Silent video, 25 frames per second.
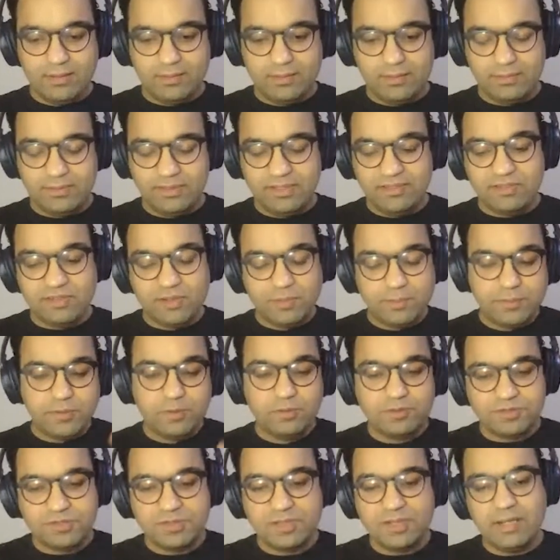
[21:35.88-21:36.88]

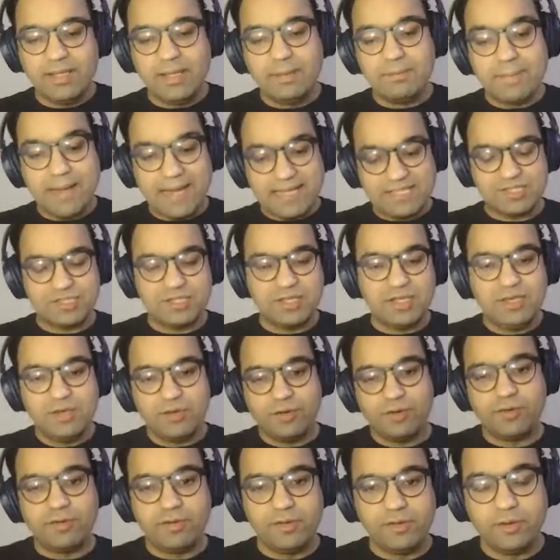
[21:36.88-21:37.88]
distributionally matching
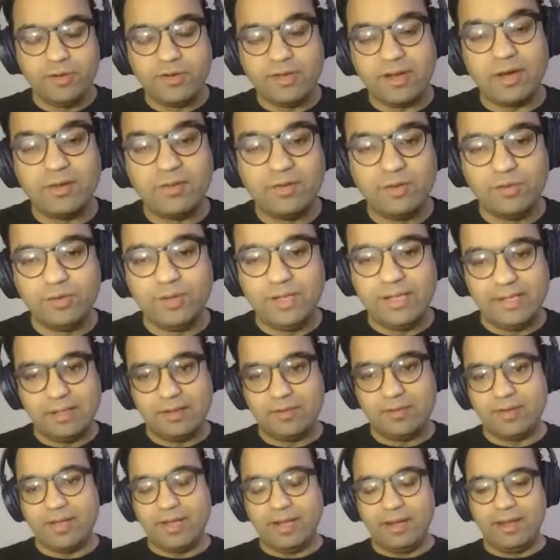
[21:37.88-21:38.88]
your ground truth
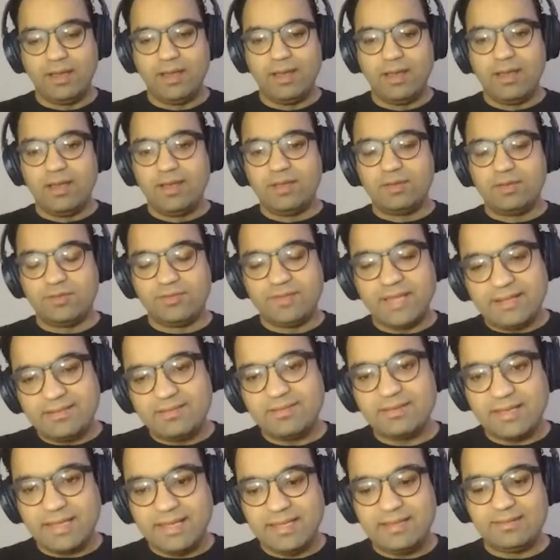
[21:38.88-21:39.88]
data, right? So if
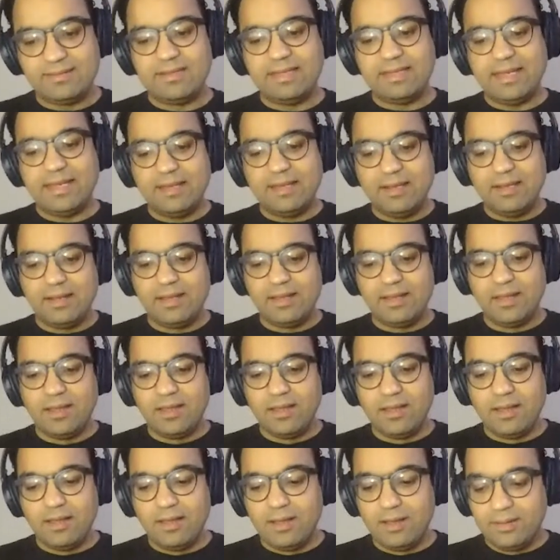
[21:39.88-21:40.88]
that's the case, then
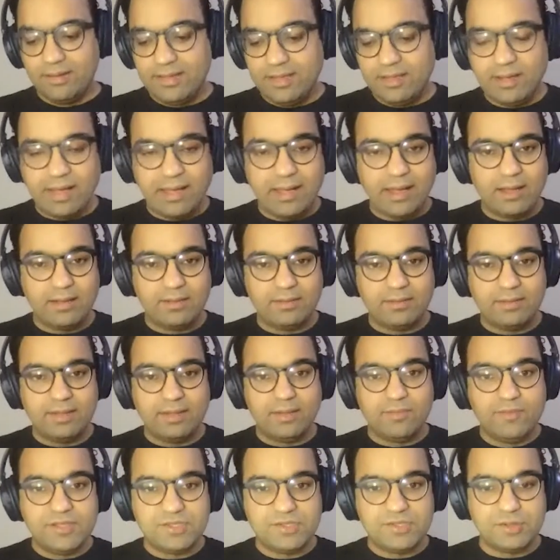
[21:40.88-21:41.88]

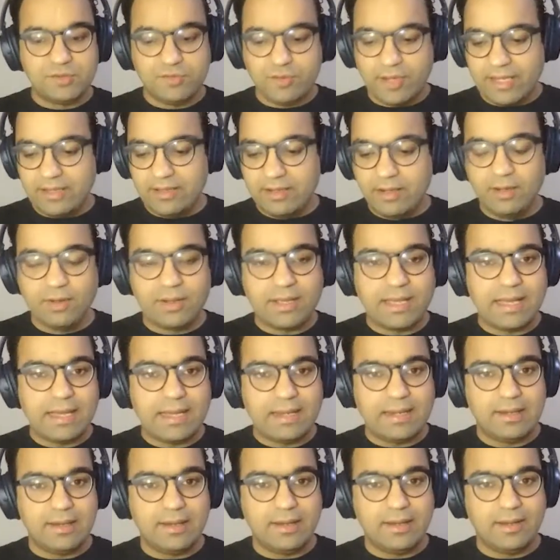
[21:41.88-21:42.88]
we should rather look
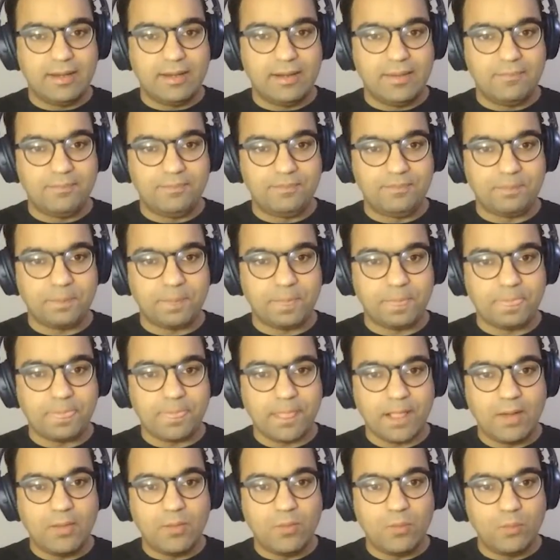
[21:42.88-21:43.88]
at
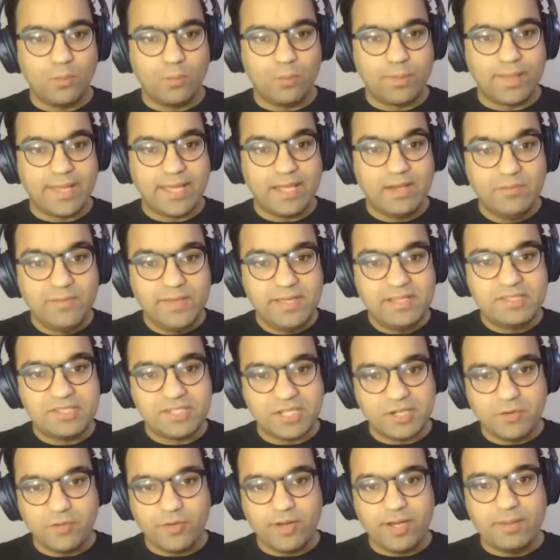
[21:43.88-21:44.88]
can we
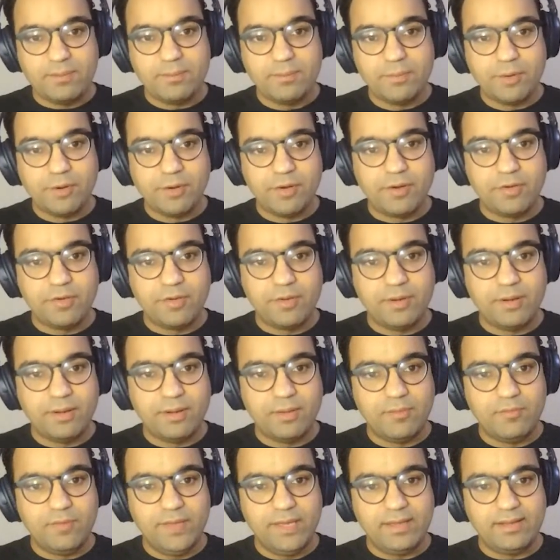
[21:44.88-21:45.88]
generate more
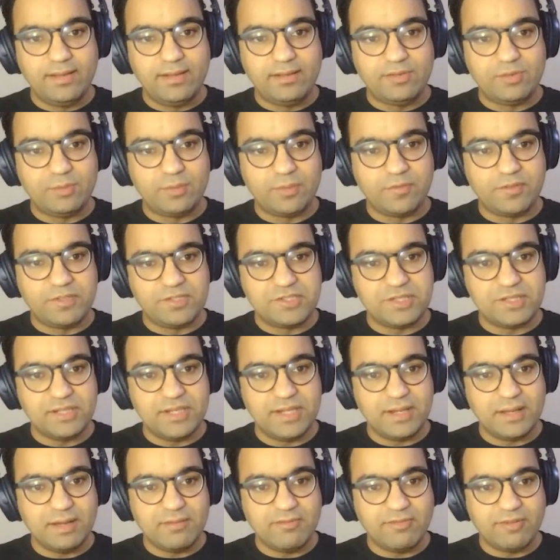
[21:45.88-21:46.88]
weak supervision
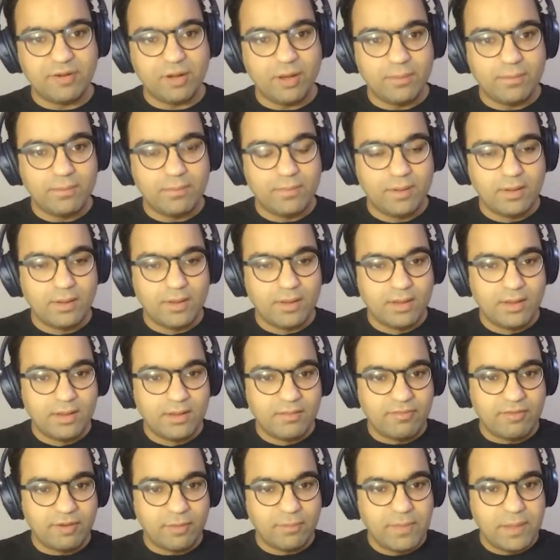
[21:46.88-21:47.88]
data from
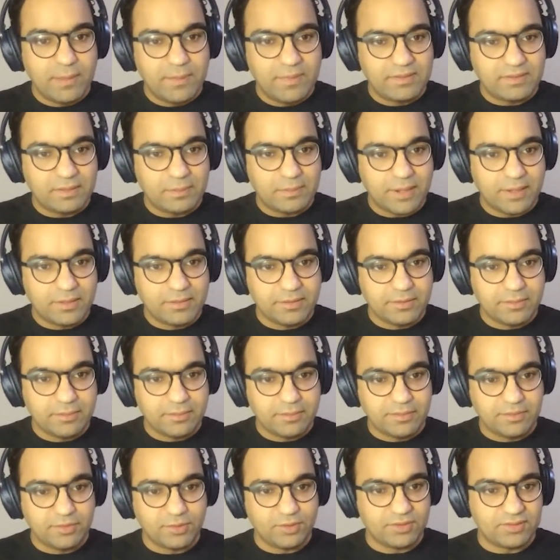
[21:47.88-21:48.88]
maybe some
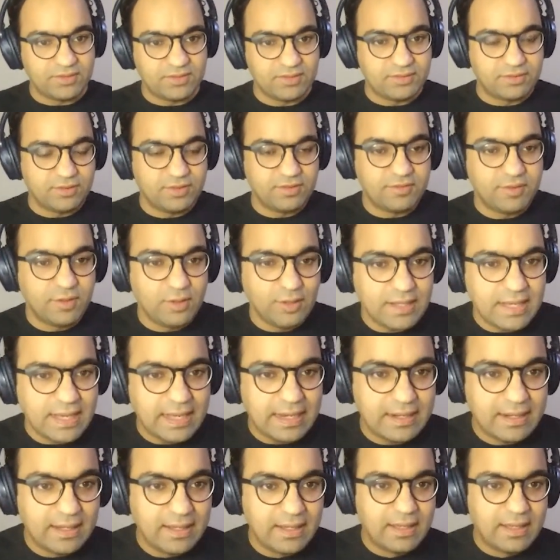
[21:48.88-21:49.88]
other sources. So if you look at